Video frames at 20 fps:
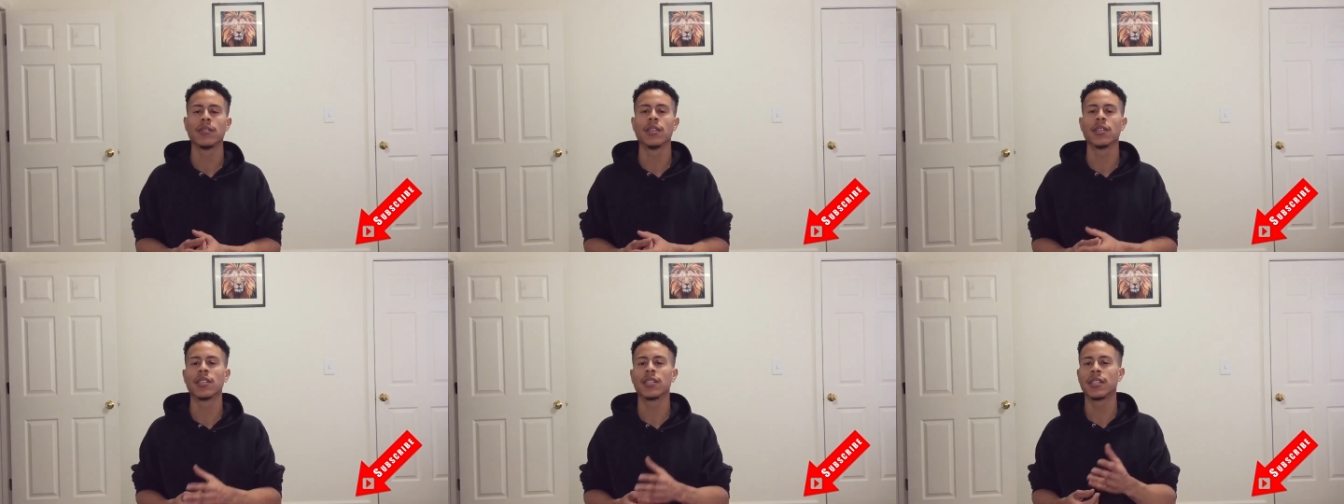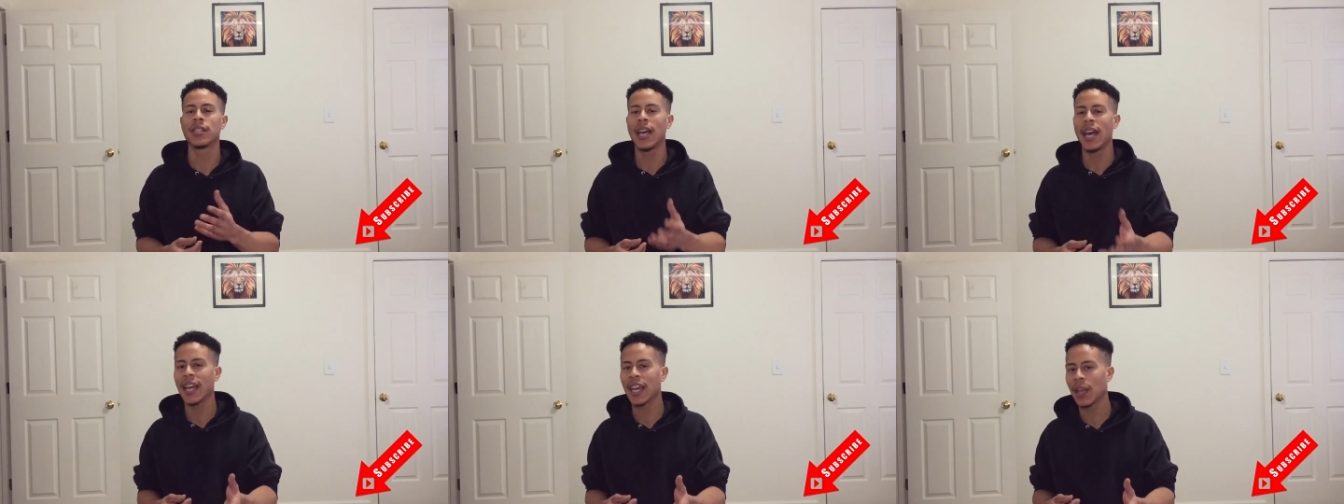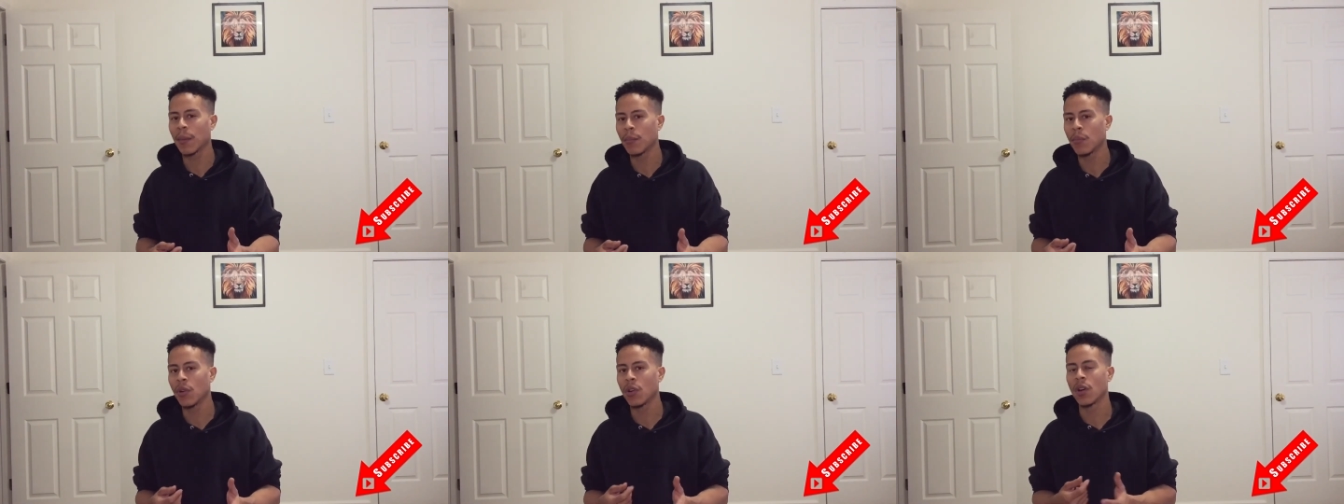The
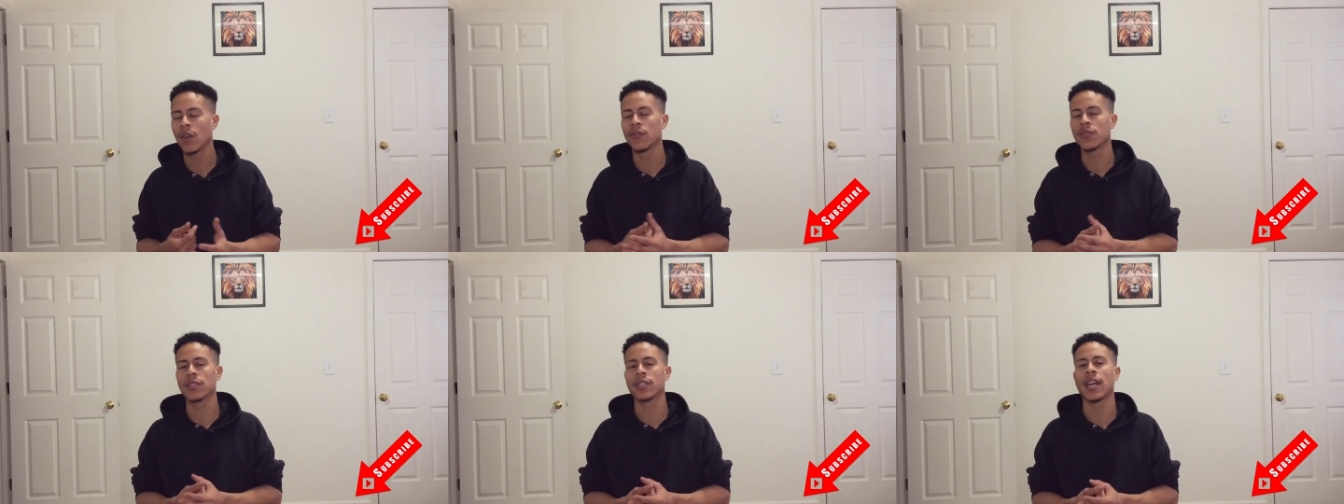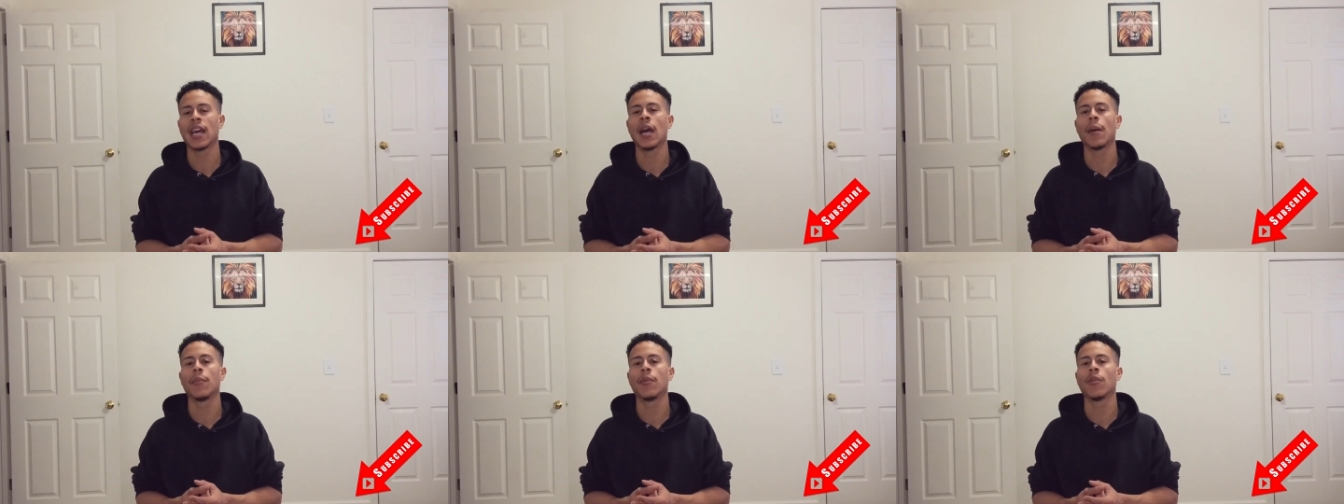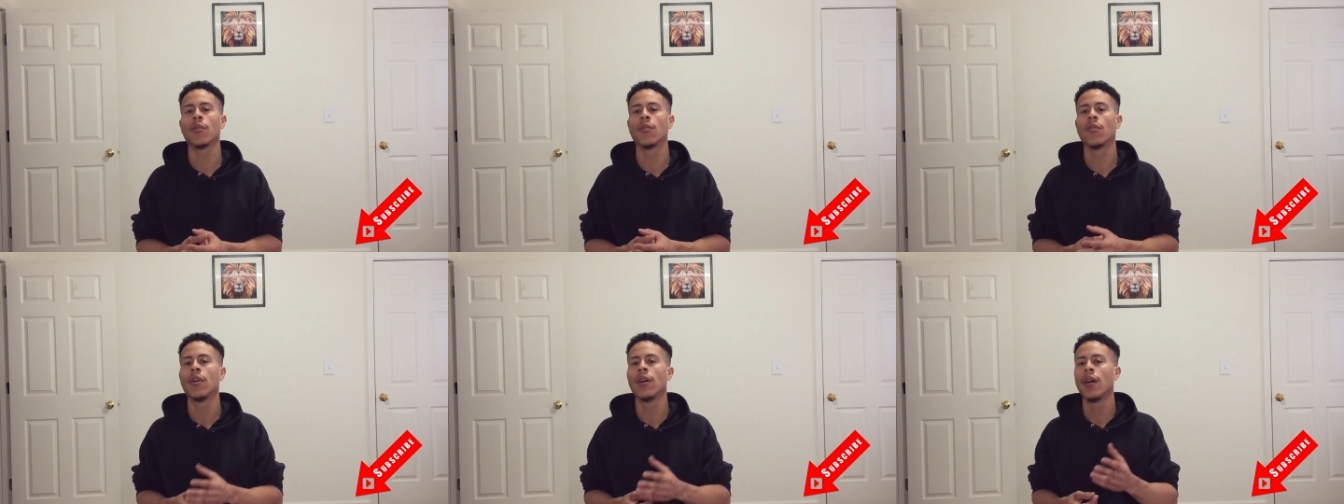second book of
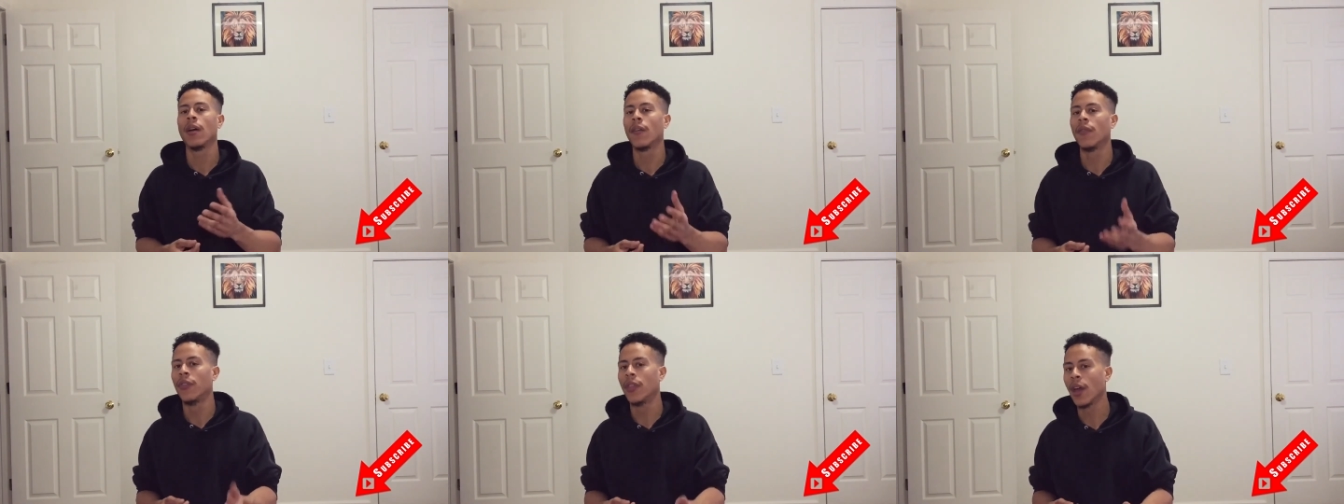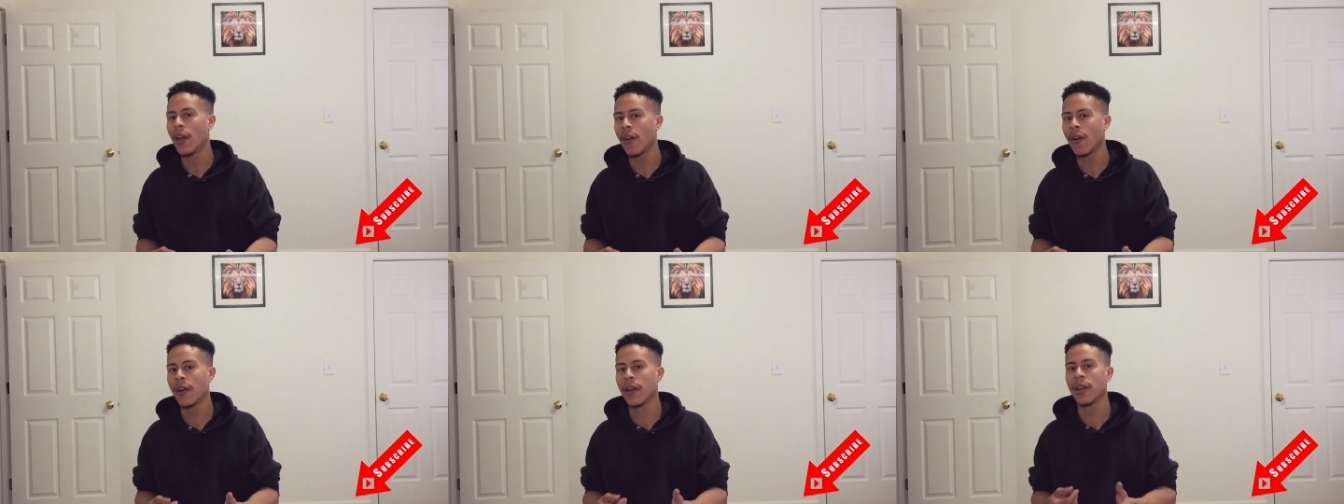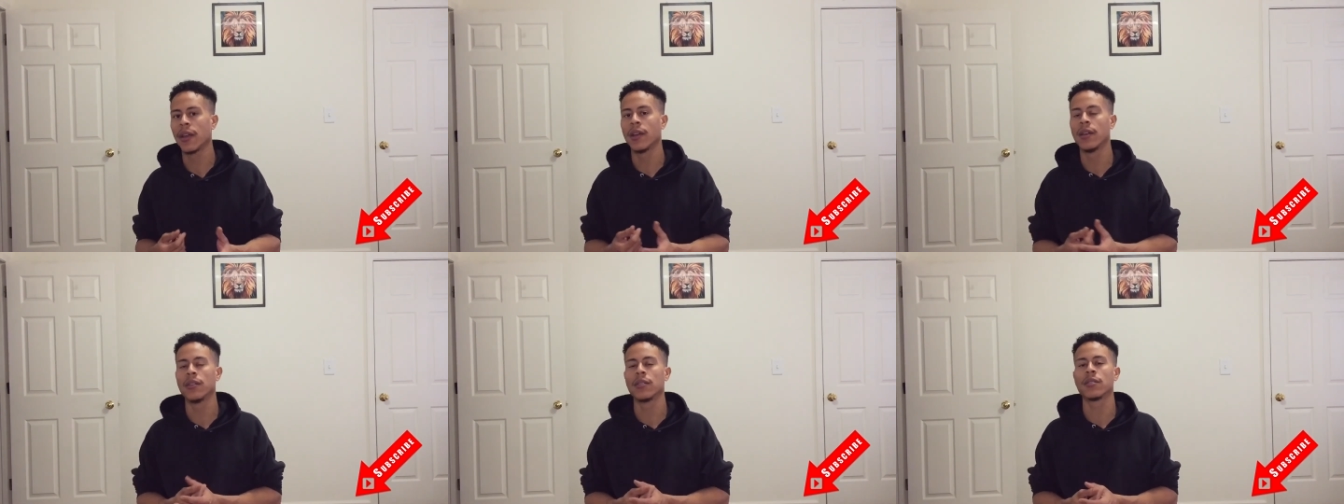Samuel, there it
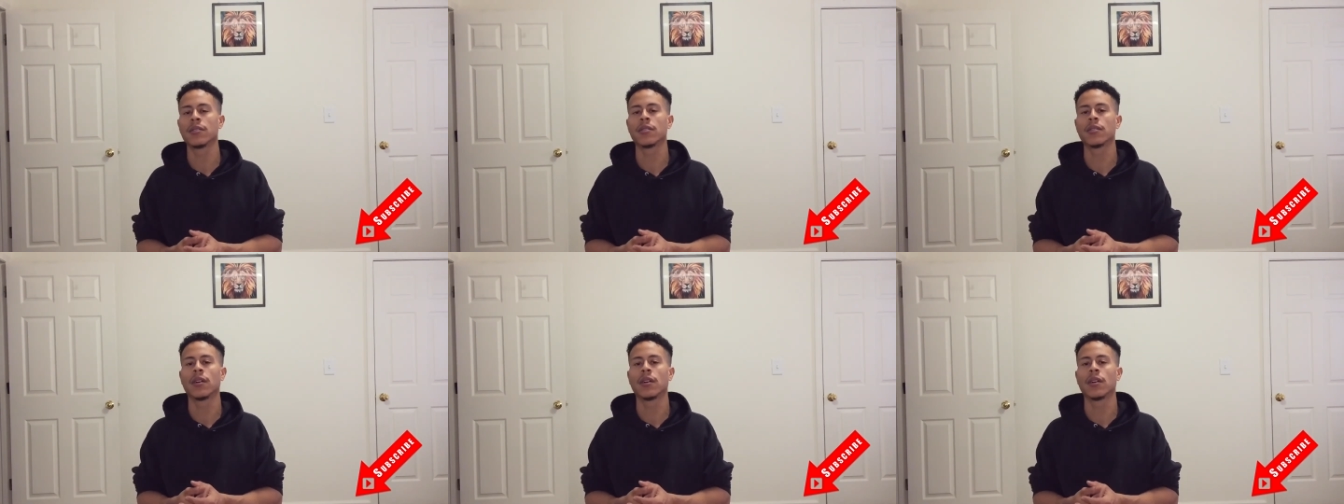is.